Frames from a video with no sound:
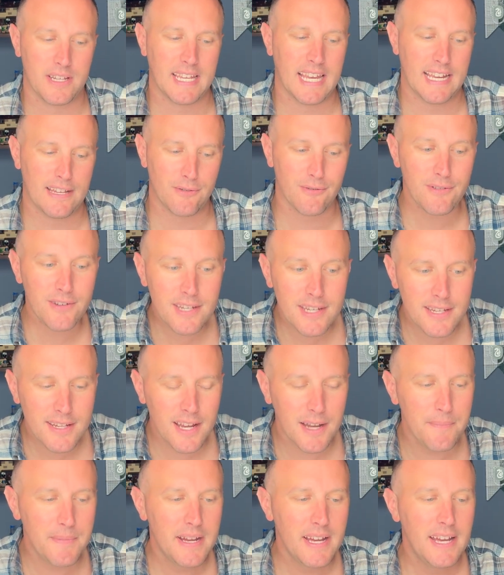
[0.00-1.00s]
Castle
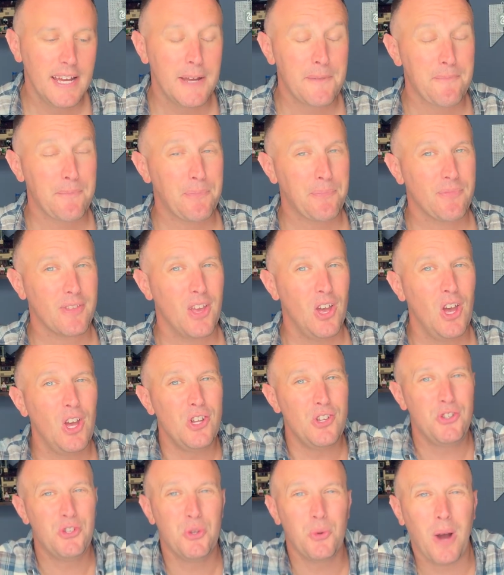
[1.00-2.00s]
system.
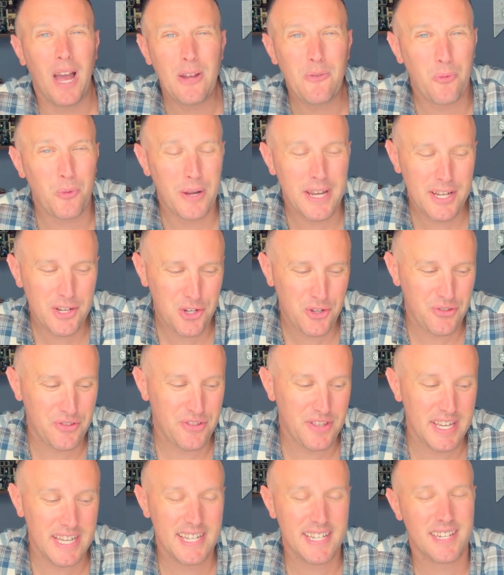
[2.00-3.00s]
Do I wish
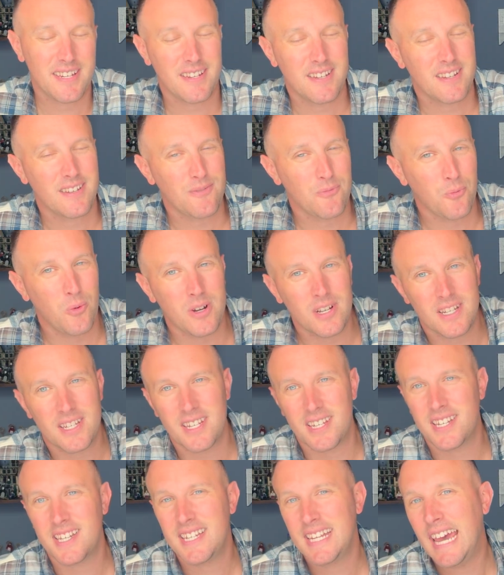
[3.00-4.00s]
this was
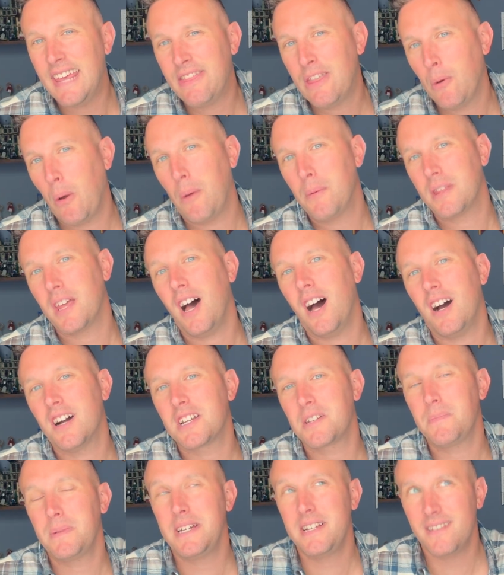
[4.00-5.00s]
a set that went with
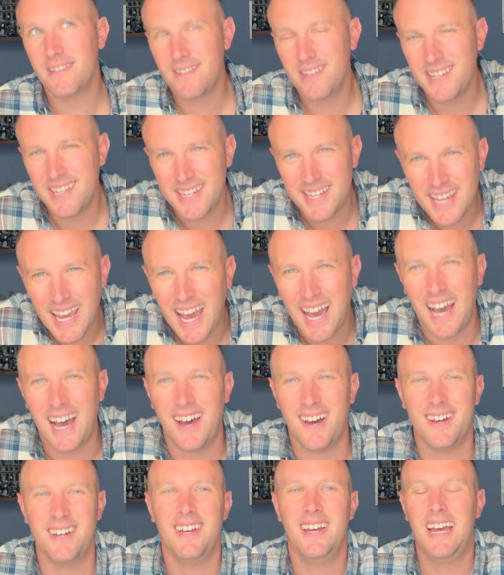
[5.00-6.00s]
Hogsmeade?
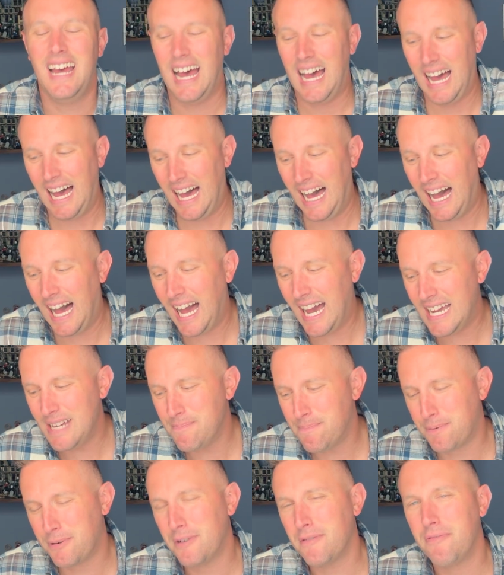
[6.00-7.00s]
Yeah. I
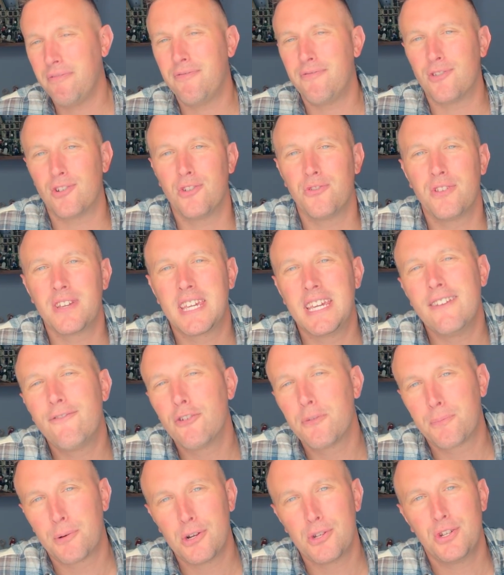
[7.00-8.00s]
prefer the gift
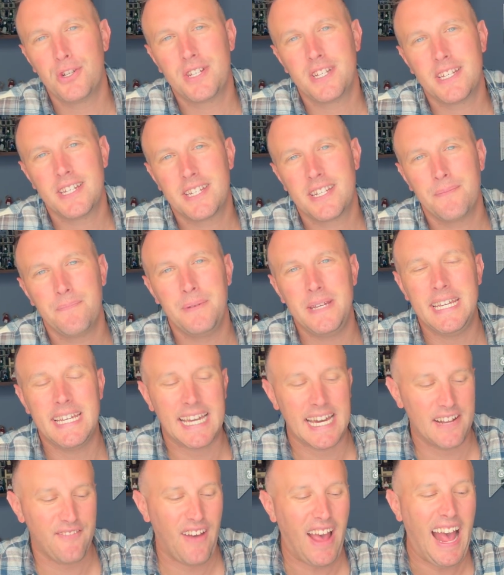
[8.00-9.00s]
with purchases to be
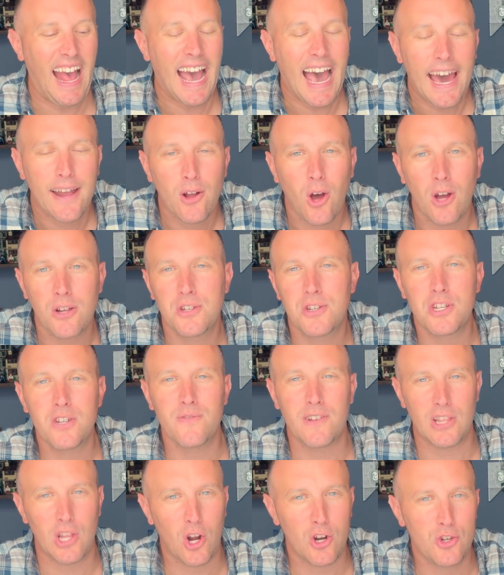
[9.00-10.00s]
kind of add-ons to
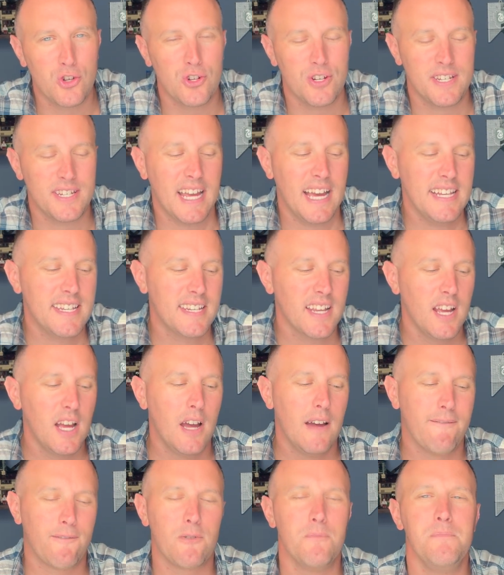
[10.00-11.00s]
the larger sets.
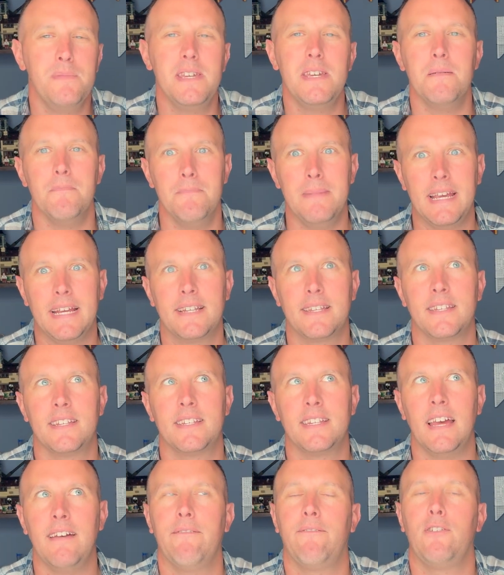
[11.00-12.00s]
For me, it makes the
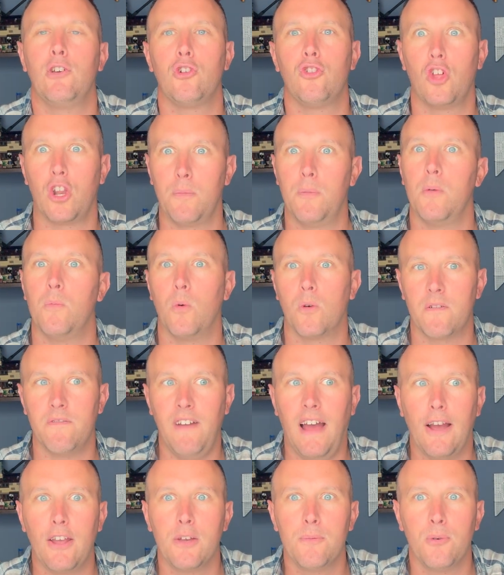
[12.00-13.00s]
set feel a little bit more
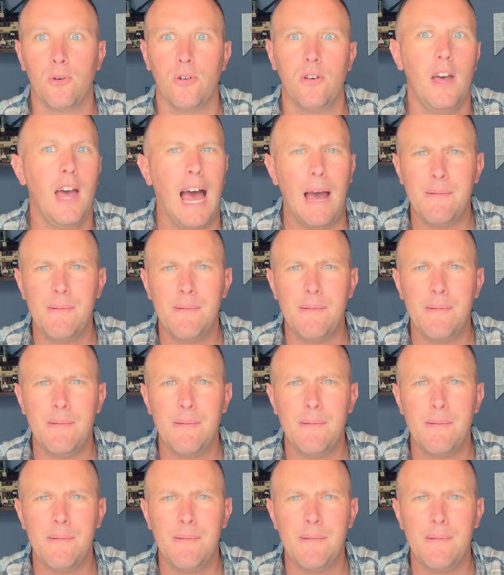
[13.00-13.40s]
valuable.